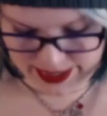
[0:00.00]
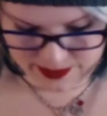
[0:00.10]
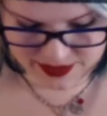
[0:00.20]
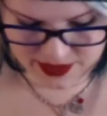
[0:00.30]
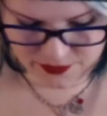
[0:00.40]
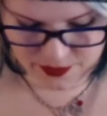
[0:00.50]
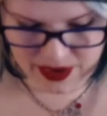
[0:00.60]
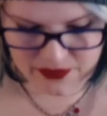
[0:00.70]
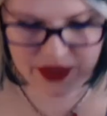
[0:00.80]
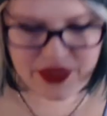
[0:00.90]
himself from
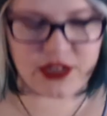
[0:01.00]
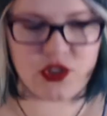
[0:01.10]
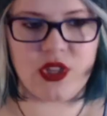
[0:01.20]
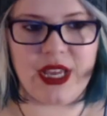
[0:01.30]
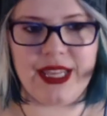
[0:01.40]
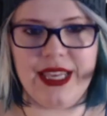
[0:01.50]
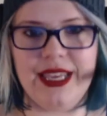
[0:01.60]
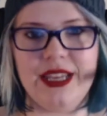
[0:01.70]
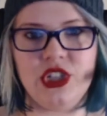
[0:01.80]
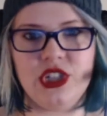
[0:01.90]
everything so that he
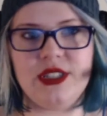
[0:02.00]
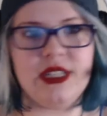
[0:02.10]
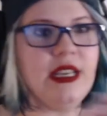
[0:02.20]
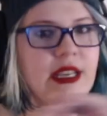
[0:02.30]
can just